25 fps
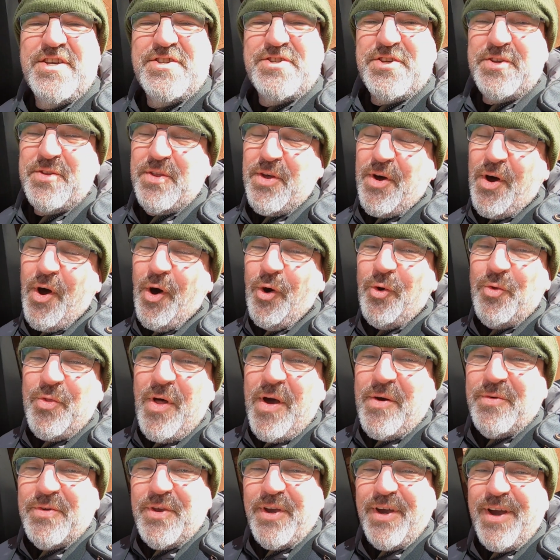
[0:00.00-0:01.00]
so
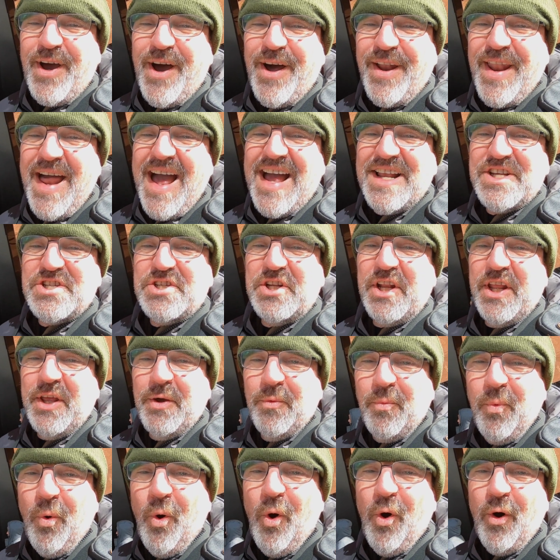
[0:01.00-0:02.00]
although you can't actually
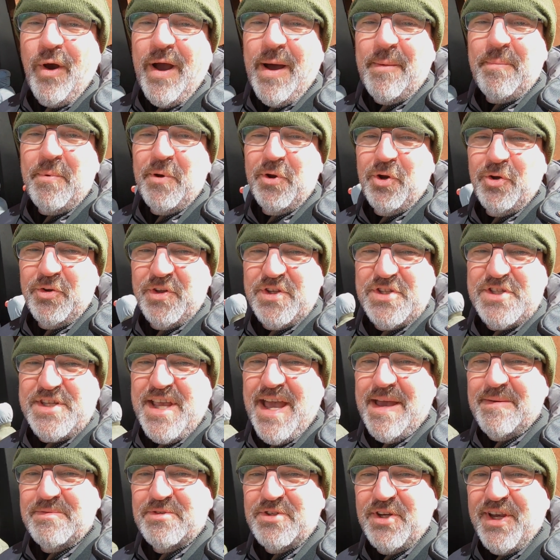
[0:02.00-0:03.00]
walk up on all the
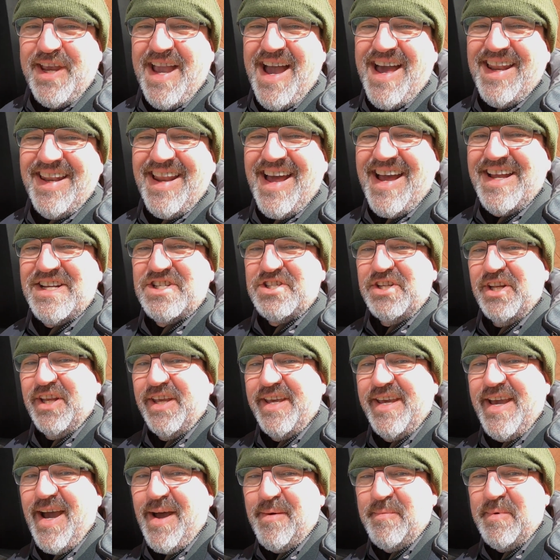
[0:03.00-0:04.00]
steps, you can actually
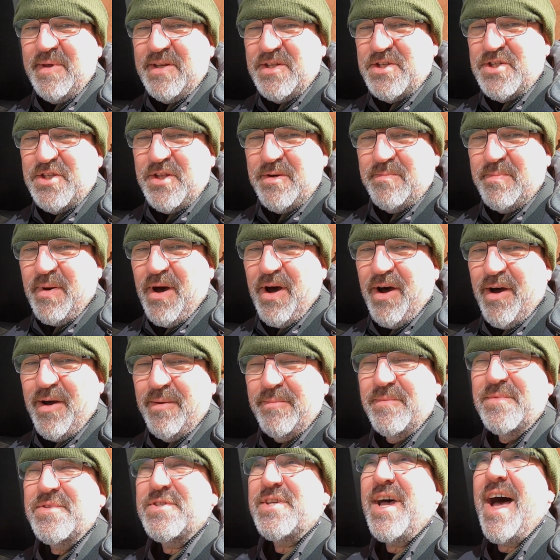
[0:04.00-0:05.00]
come into the bottom